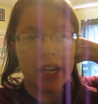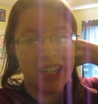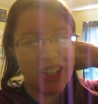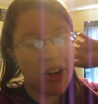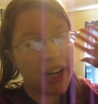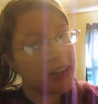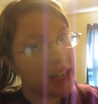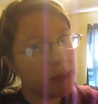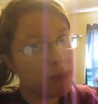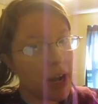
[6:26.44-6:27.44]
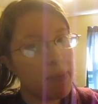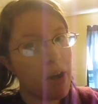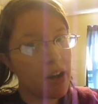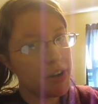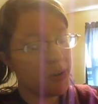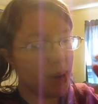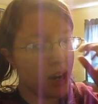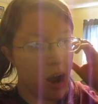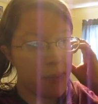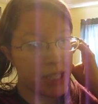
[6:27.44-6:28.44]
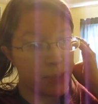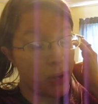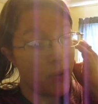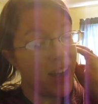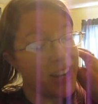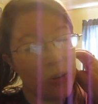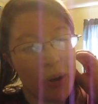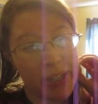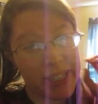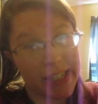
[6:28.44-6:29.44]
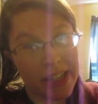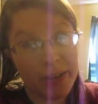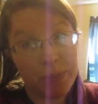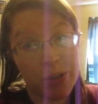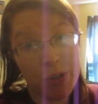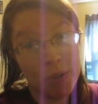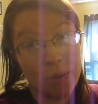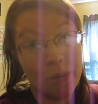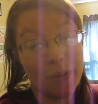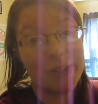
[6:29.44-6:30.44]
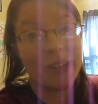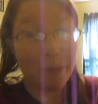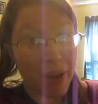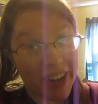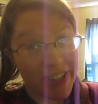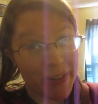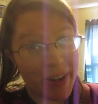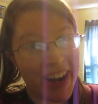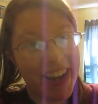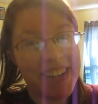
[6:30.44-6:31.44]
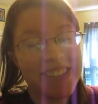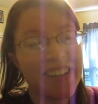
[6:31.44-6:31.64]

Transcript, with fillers: you know, I keep, I monitor my comments pretty well. I don't always get time to talk back to you guys